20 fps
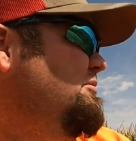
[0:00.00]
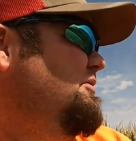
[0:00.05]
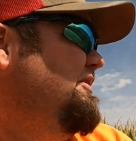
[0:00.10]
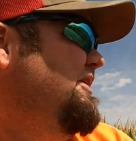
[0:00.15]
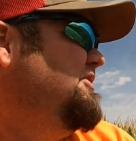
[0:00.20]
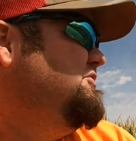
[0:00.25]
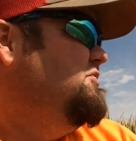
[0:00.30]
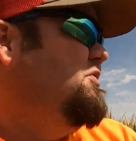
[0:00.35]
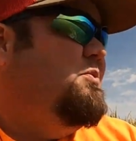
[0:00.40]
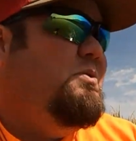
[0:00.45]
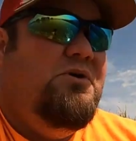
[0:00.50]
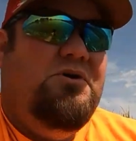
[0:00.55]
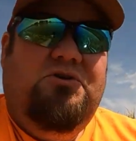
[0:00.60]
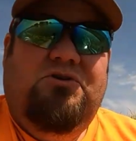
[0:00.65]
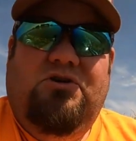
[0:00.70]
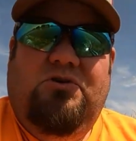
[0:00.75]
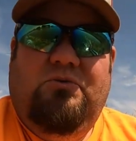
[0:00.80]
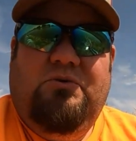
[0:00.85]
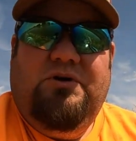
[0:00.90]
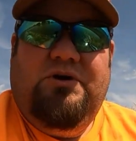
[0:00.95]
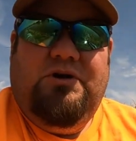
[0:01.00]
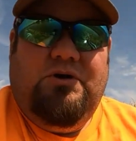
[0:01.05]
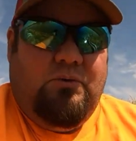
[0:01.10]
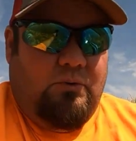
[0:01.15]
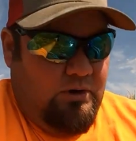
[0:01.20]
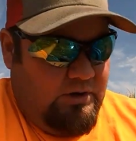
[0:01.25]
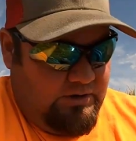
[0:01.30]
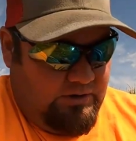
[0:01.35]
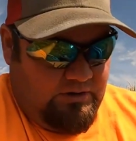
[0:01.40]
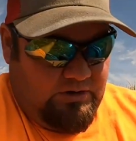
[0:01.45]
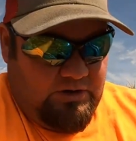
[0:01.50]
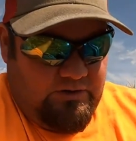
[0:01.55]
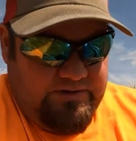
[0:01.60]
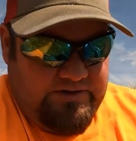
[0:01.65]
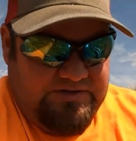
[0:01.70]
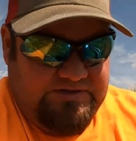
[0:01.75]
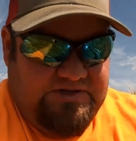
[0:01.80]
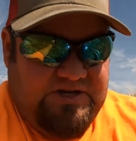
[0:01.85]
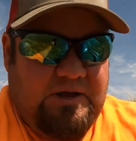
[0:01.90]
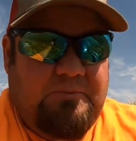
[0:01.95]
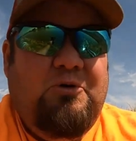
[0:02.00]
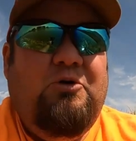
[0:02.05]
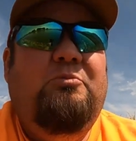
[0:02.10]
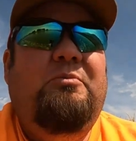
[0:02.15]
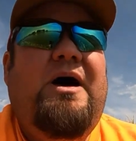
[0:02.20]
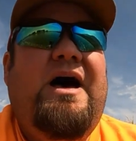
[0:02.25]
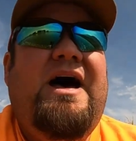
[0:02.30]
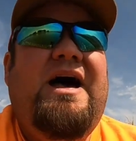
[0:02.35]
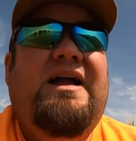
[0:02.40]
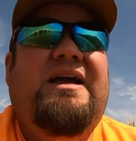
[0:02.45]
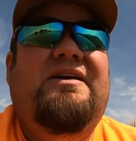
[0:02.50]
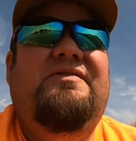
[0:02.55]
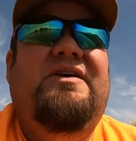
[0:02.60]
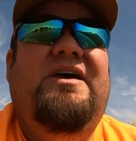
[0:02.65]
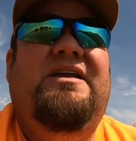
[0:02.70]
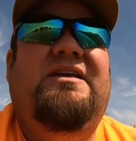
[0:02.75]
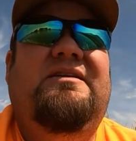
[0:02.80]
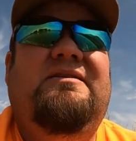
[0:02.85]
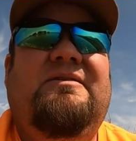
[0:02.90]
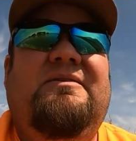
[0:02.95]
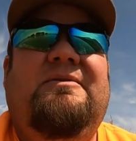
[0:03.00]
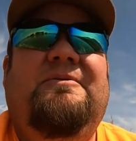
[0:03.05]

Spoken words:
So that's what we're doing. We're going to water all this stubble back, and then